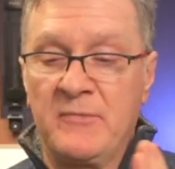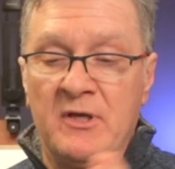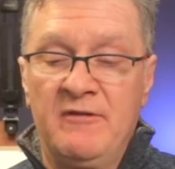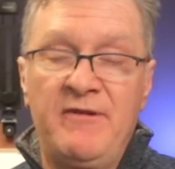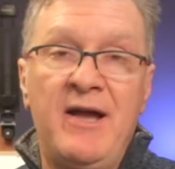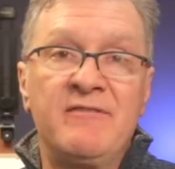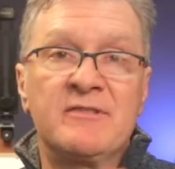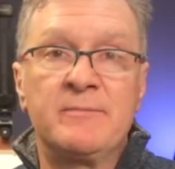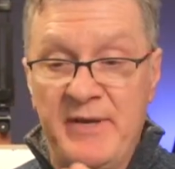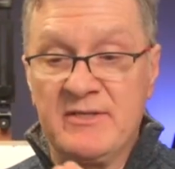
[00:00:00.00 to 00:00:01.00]
5
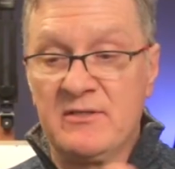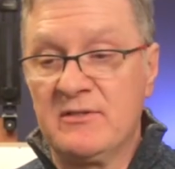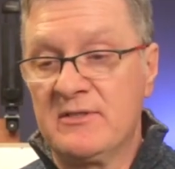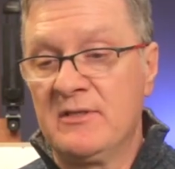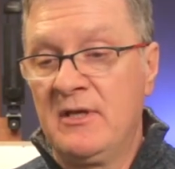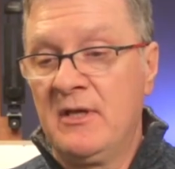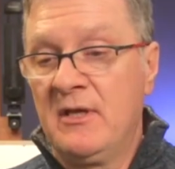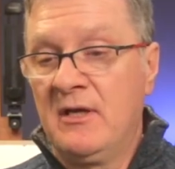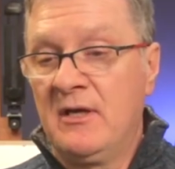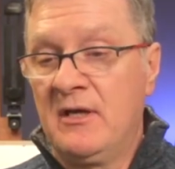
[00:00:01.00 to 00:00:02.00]
spacers
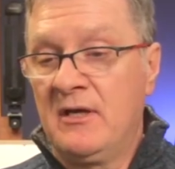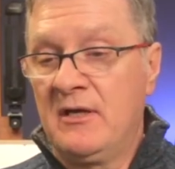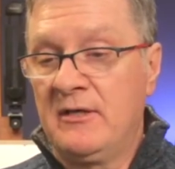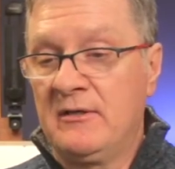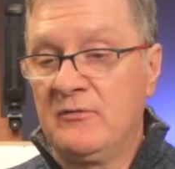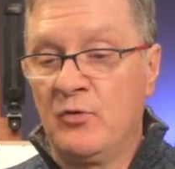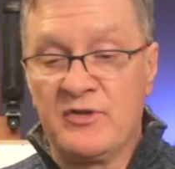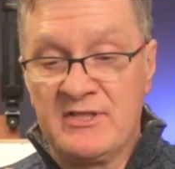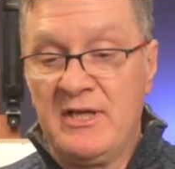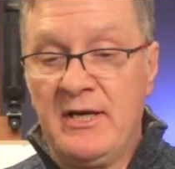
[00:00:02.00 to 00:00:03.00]
or
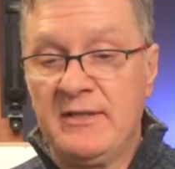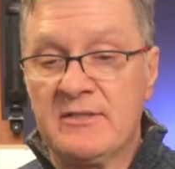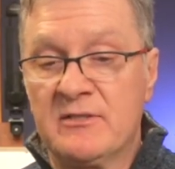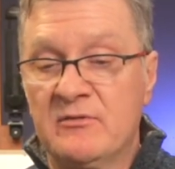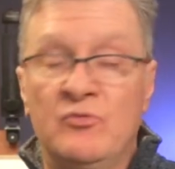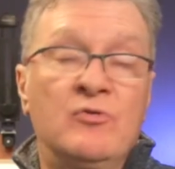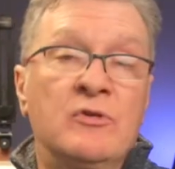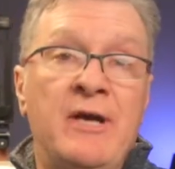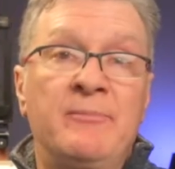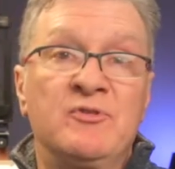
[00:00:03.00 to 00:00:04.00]
slots,
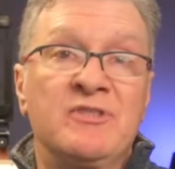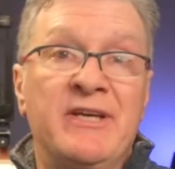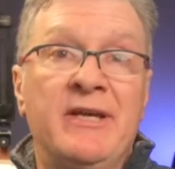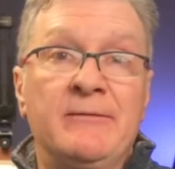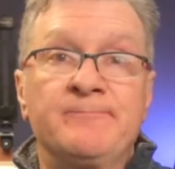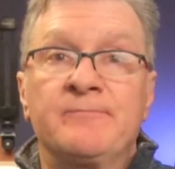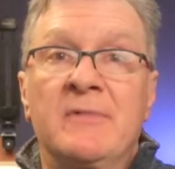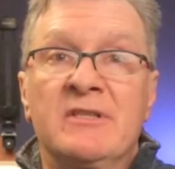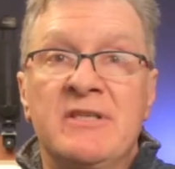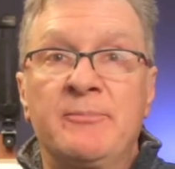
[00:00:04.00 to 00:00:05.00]
or up to 10.
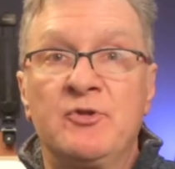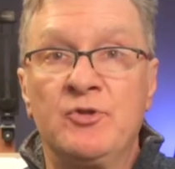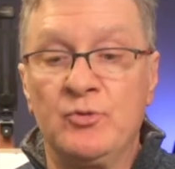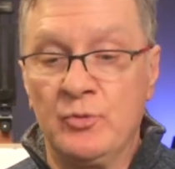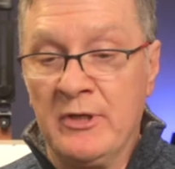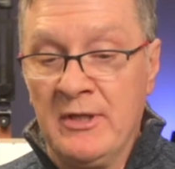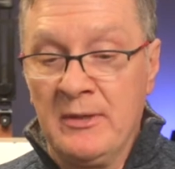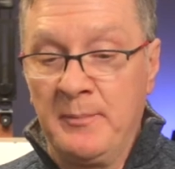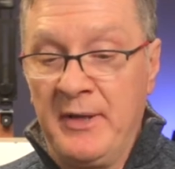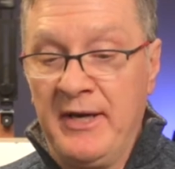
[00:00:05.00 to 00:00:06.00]
It's up to you,
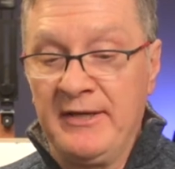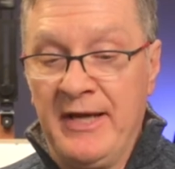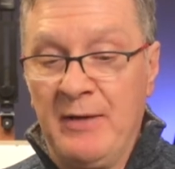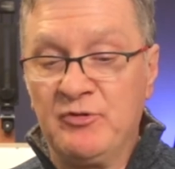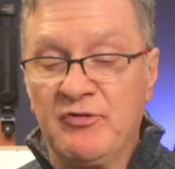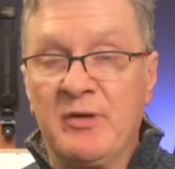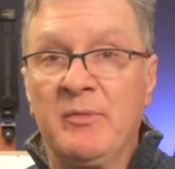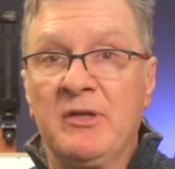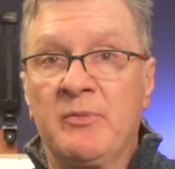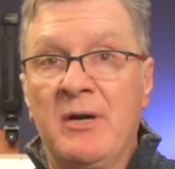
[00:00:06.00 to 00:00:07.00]
but I would
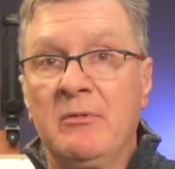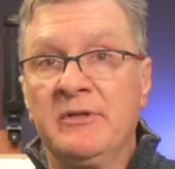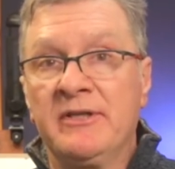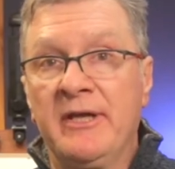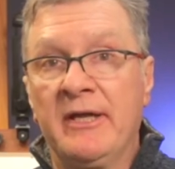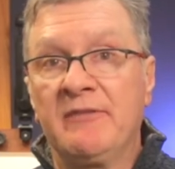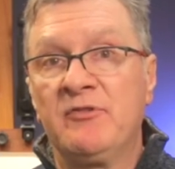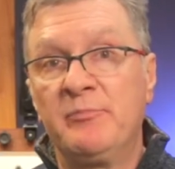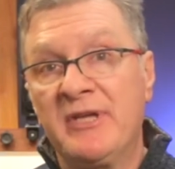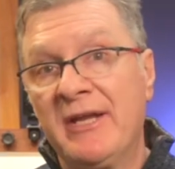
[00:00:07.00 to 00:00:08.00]
recommend probably get, if
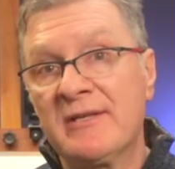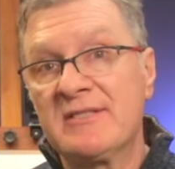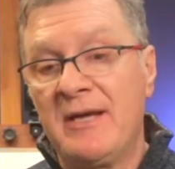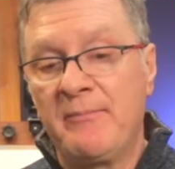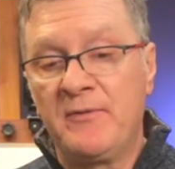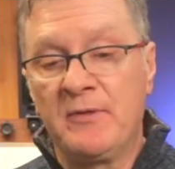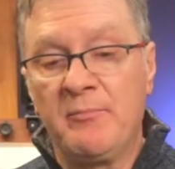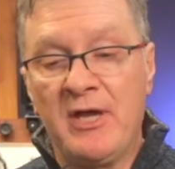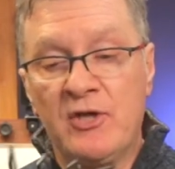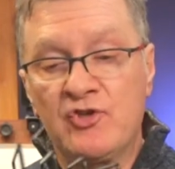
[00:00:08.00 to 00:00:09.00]
you're getting something,
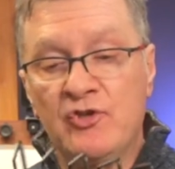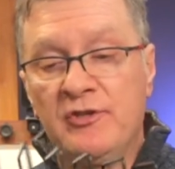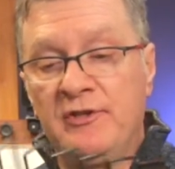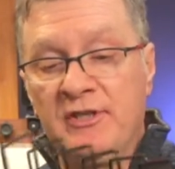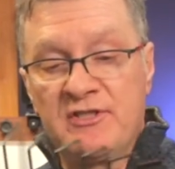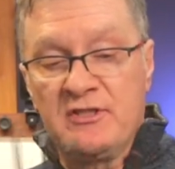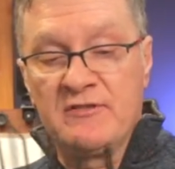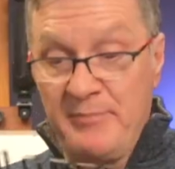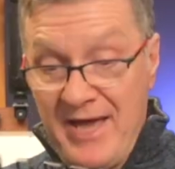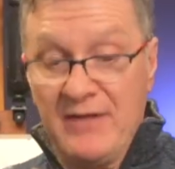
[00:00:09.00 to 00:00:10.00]
measured
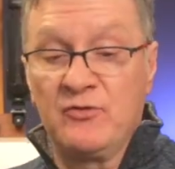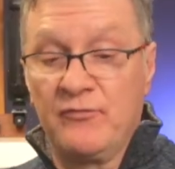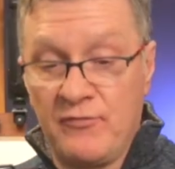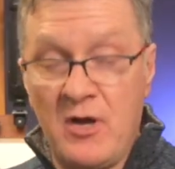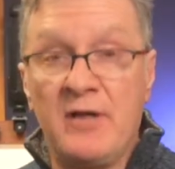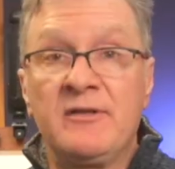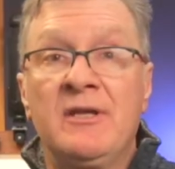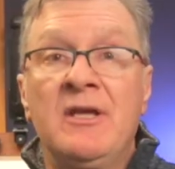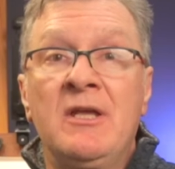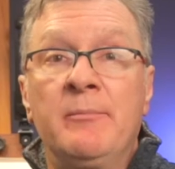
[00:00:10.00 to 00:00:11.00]
distance back to front,
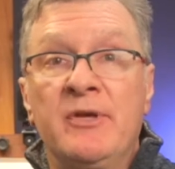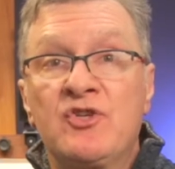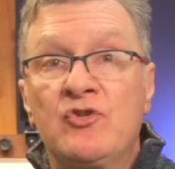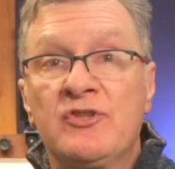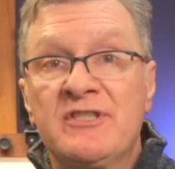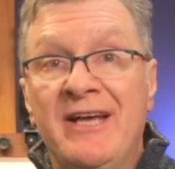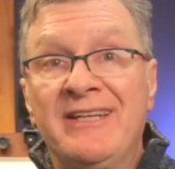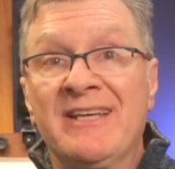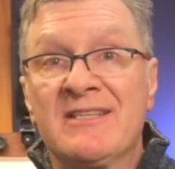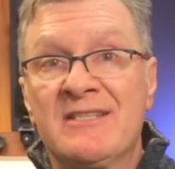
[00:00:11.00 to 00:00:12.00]
make sure it's
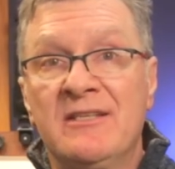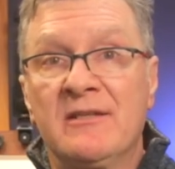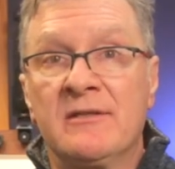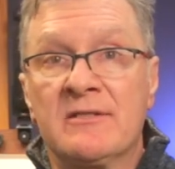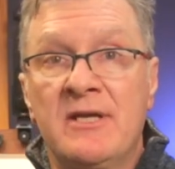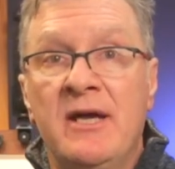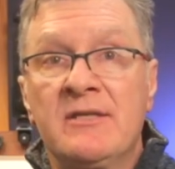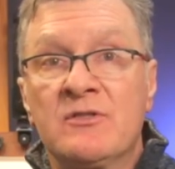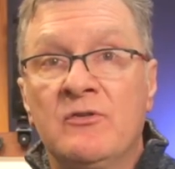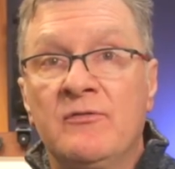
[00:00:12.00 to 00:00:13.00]
not exceeding the
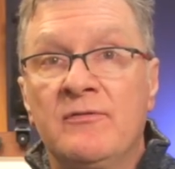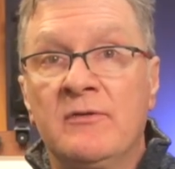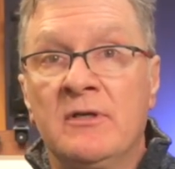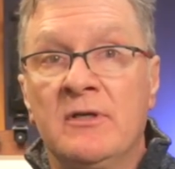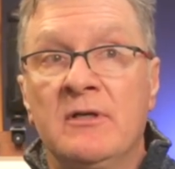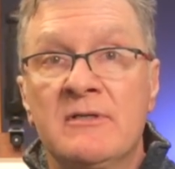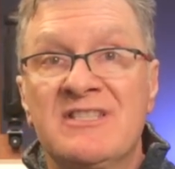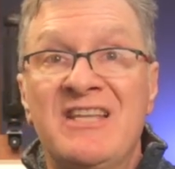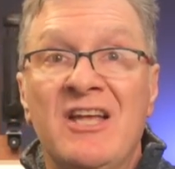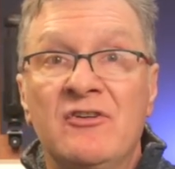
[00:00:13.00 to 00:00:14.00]
size of
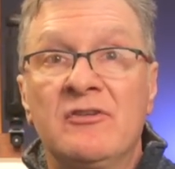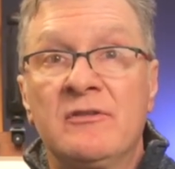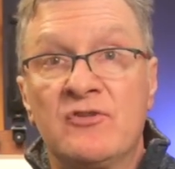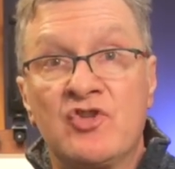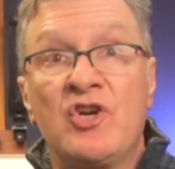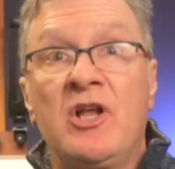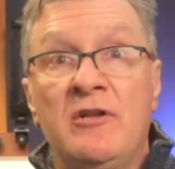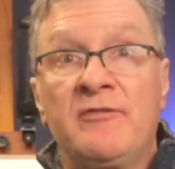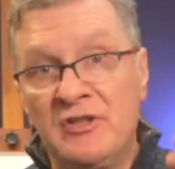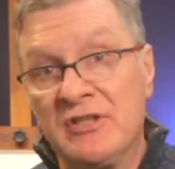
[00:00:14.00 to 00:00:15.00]
standard
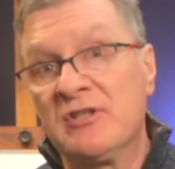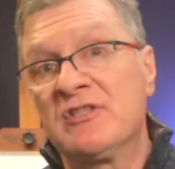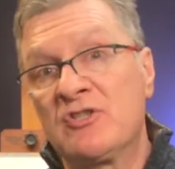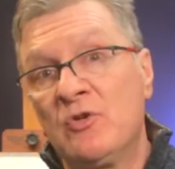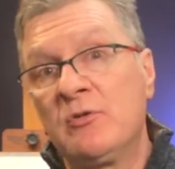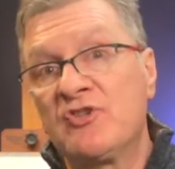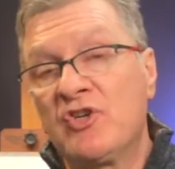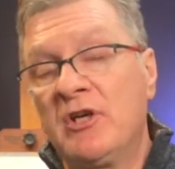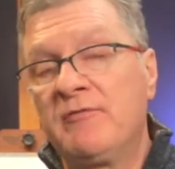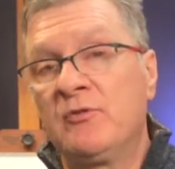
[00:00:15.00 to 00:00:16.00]
shelf. You can install the
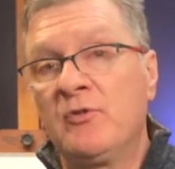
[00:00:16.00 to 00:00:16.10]
shelf on